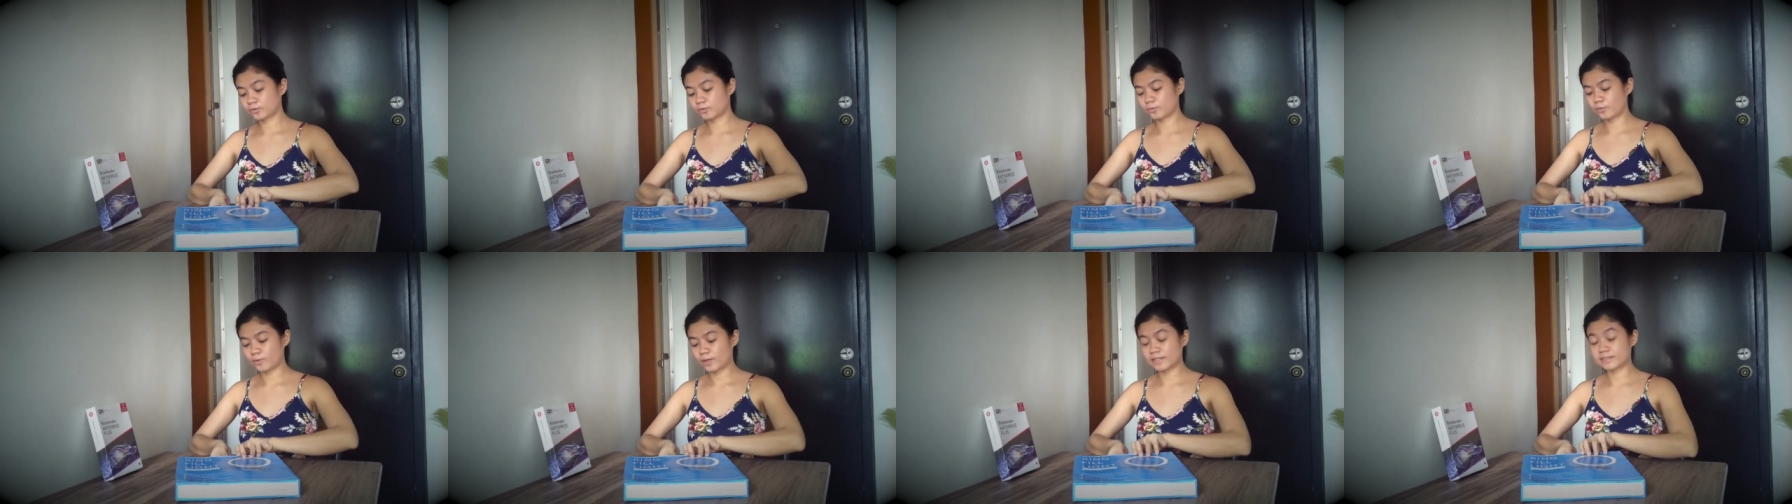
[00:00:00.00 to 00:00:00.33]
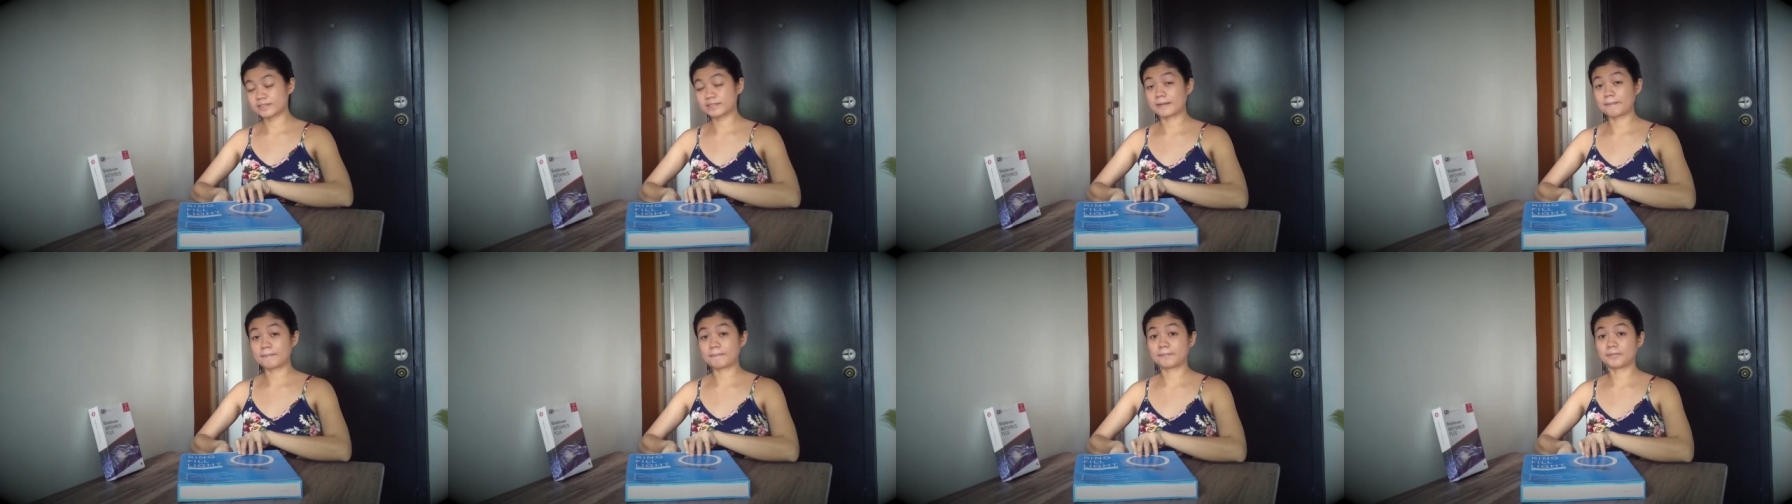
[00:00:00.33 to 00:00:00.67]
to
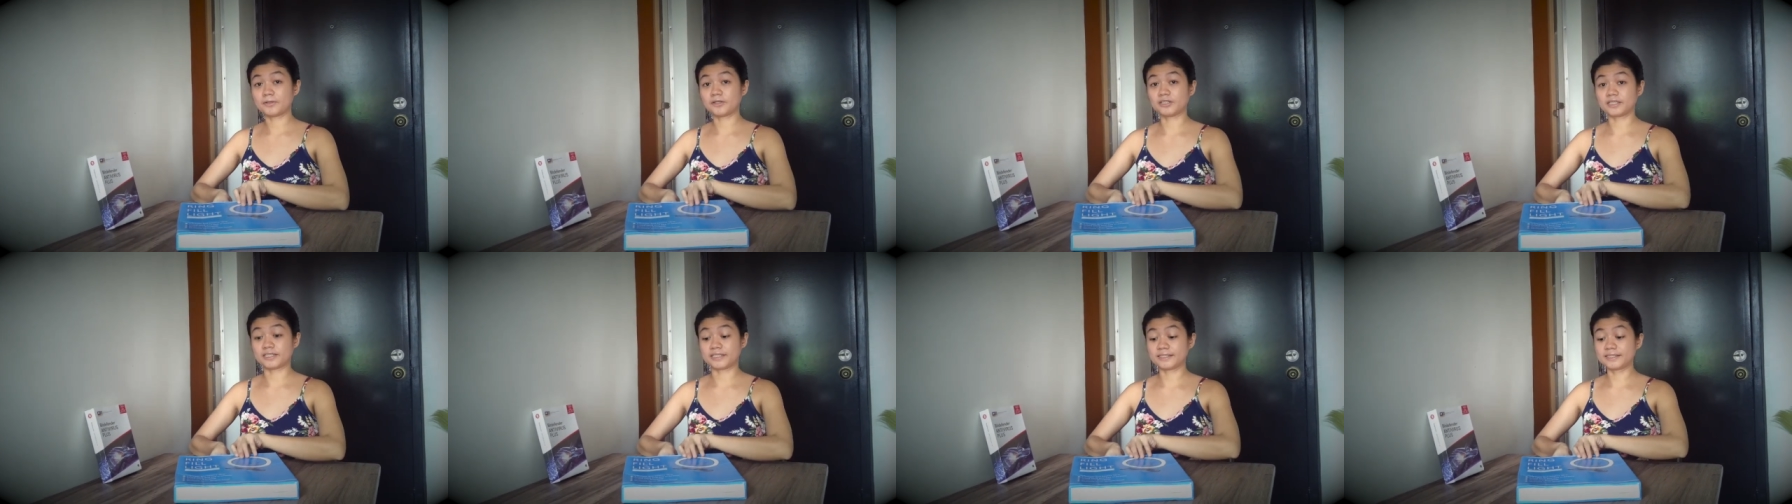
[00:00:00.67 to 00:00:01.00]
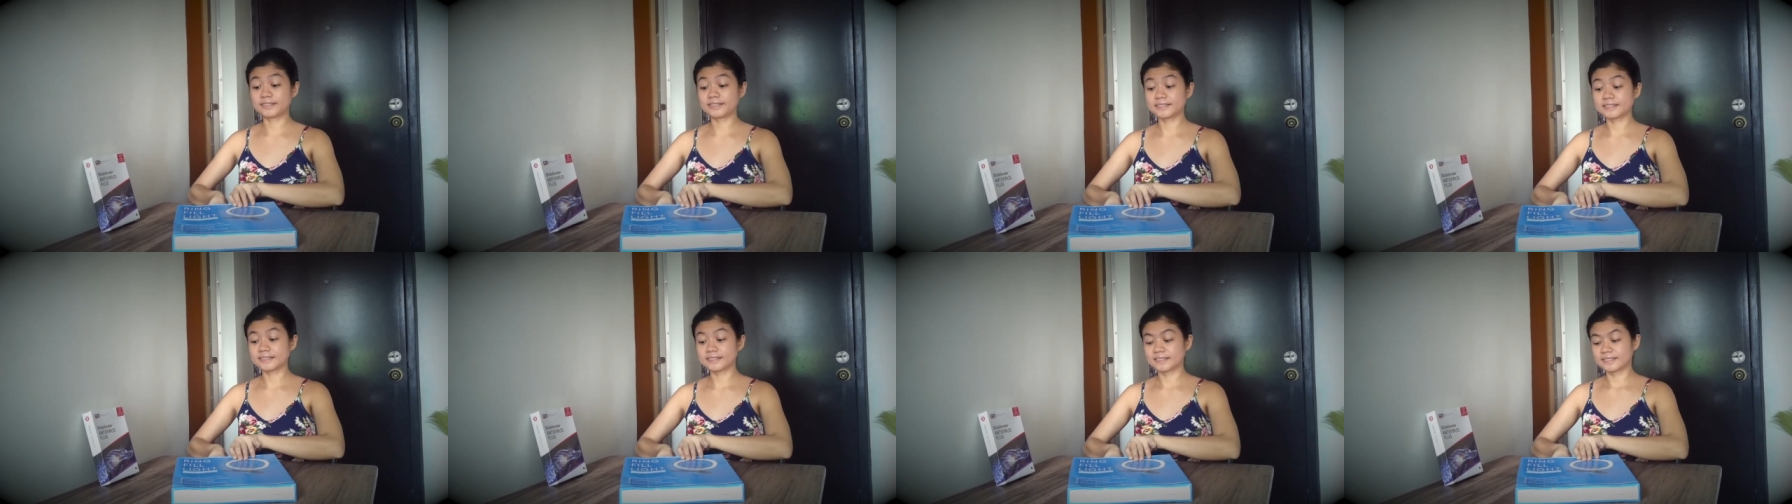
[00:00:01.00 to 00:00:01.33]
assemble
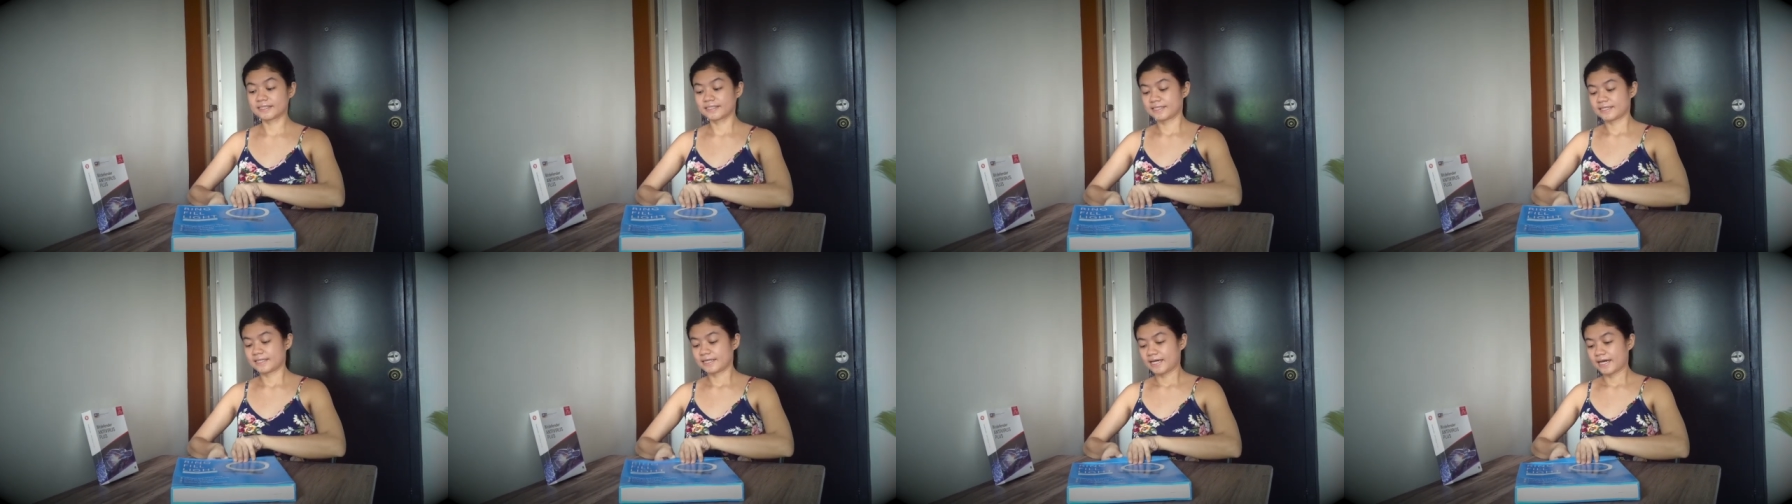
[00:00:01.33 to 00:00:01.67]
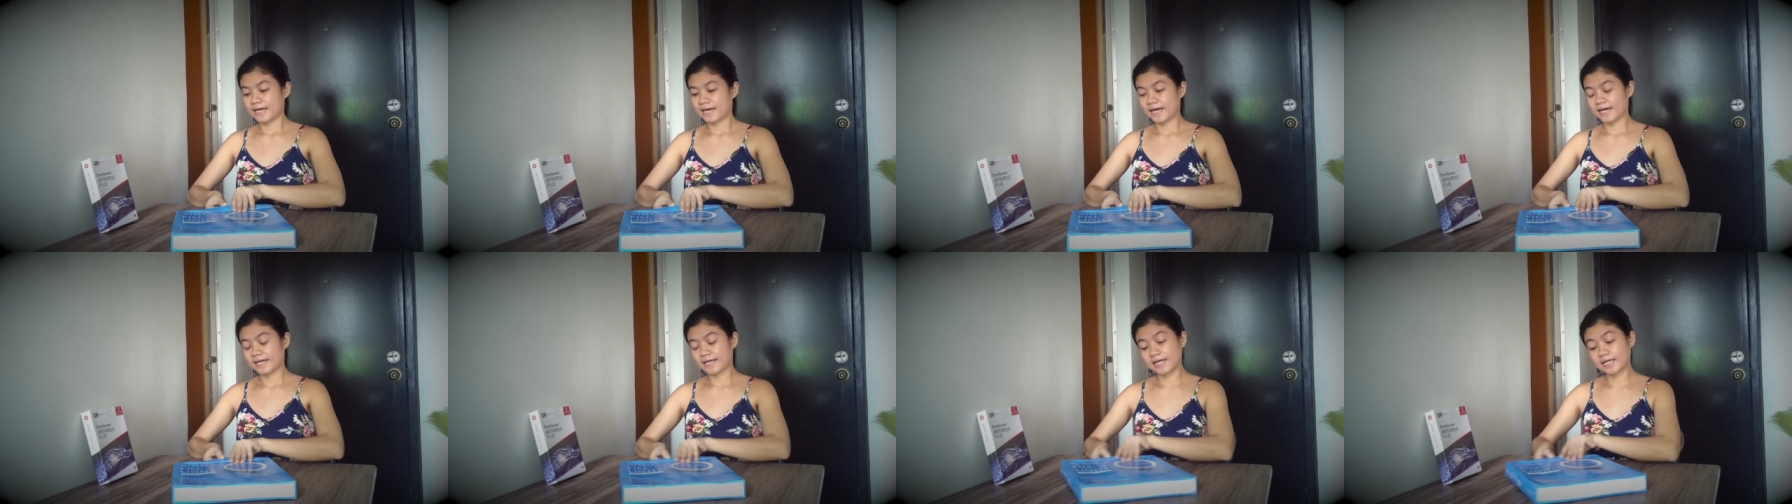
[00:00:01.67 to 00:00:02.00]
it.
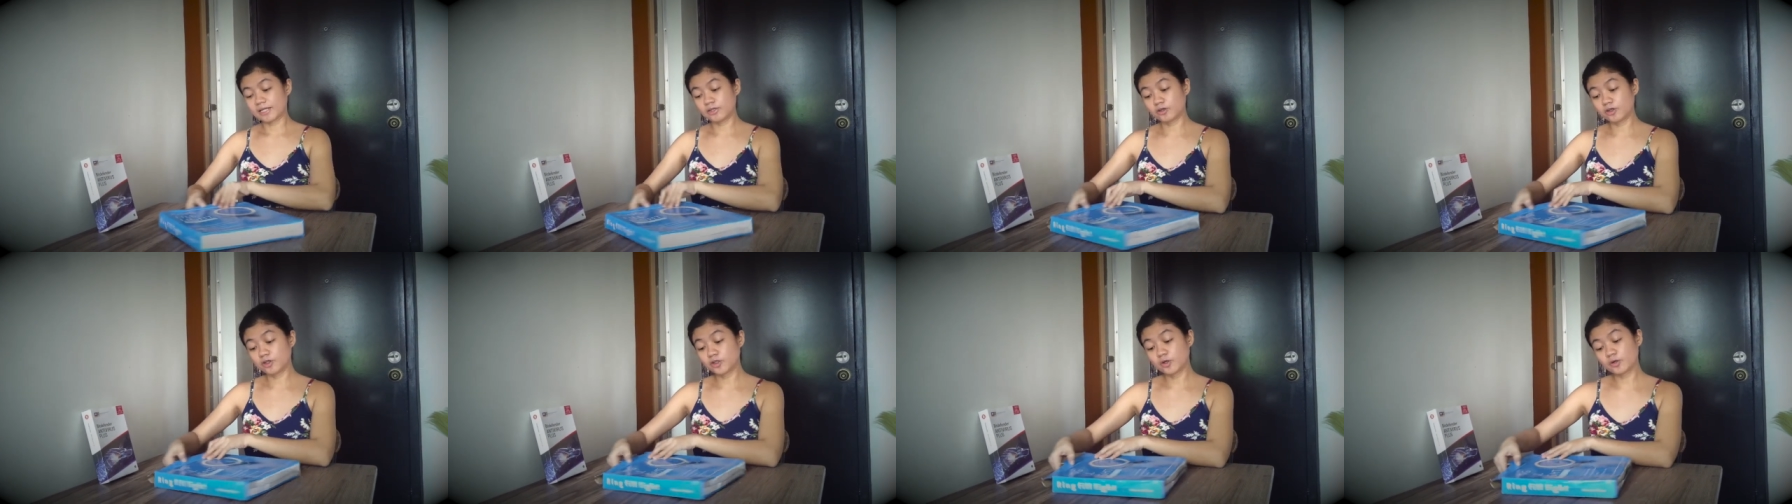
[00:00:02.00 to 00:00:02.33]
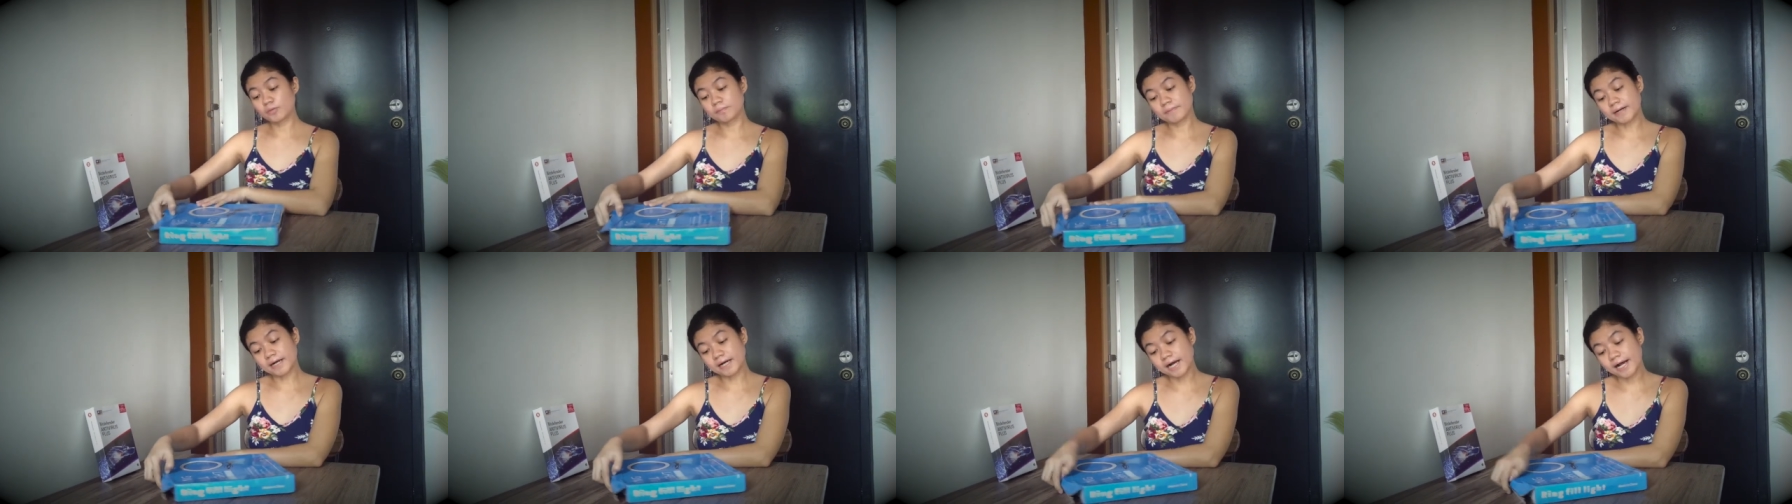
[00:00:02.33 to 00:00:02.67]
And ano
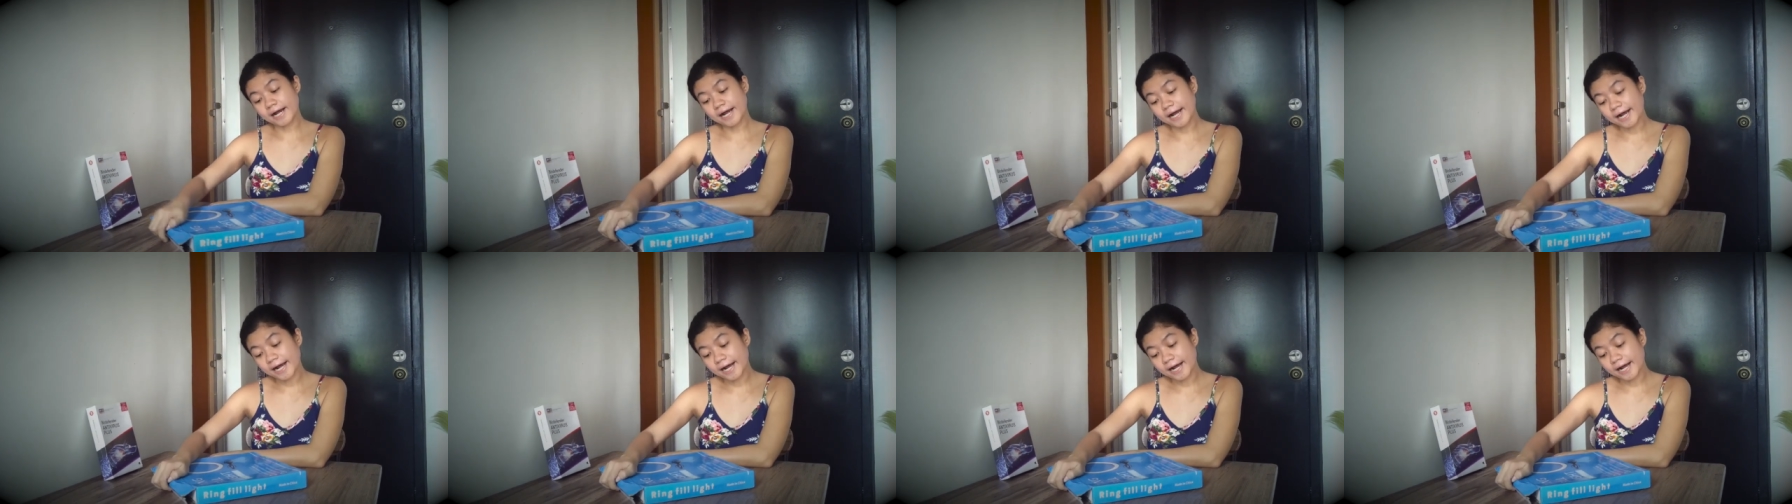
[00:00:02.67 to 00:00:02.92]
yung mga